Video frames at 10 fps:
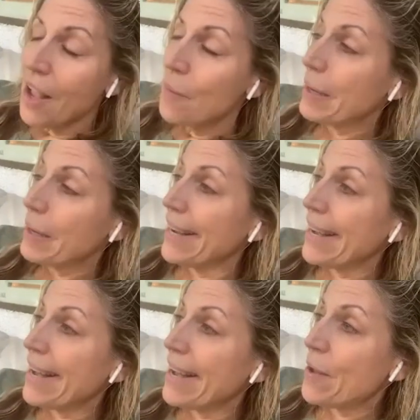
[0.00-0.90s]
But
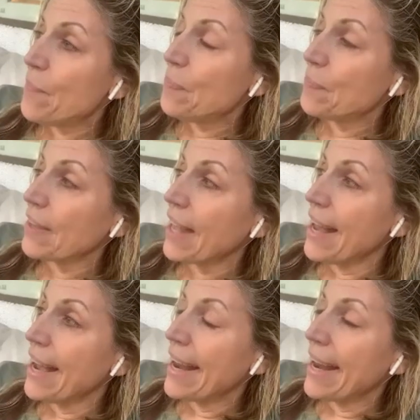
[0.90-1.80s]

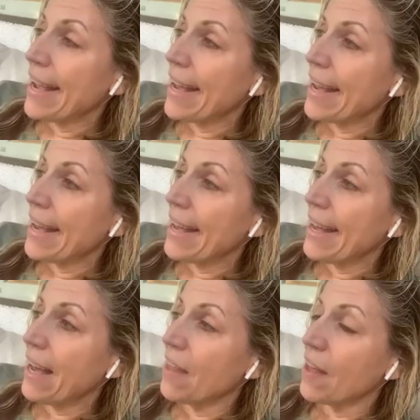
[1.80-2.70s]
I
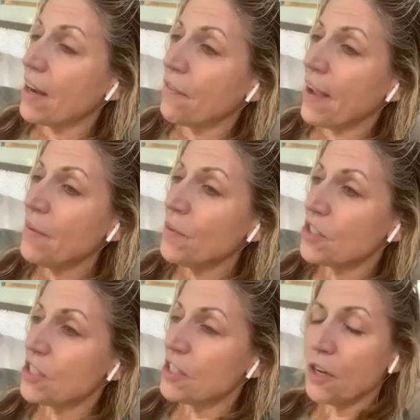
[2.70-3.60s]
thought if I were
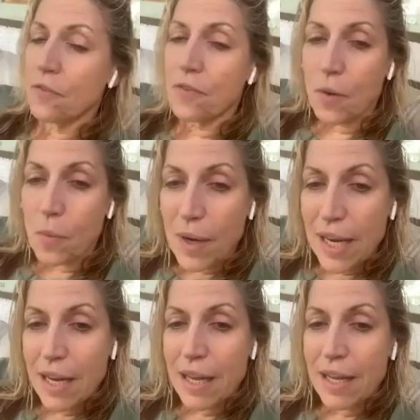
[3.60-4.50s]
just here for a week